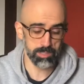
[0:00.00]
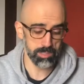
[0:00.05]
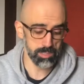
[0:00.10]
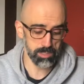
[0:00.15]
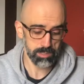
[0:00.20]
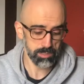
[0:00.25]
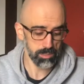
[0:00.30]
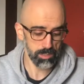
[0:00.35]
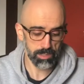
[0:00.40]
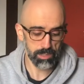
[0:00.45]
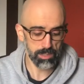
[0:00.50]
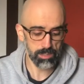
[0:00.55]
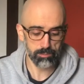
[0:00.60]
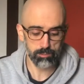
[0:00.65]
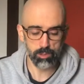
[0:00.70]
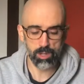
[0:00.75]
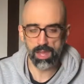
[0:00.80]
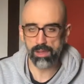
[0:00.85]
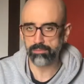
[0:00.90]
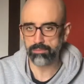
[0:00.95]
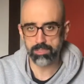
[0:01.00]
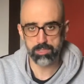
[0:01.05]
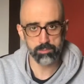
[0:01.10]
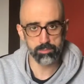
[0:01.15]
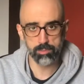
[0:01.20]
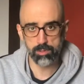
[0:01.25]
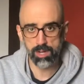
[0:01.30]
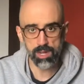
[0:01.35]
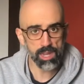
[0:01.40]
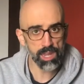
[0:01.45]
is that you have
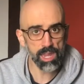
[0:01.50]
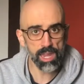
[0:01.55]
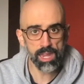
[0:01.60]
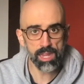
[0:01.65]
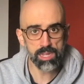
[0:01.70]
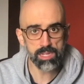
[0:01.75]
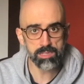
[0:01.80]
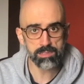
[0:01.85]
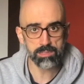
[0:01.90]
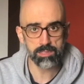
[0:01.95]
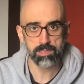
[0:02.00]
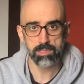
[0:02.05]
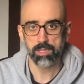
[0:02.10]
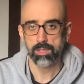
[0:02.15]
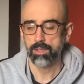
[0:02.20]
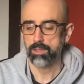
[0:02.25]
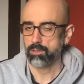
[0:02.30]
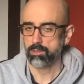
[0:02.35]
sprays,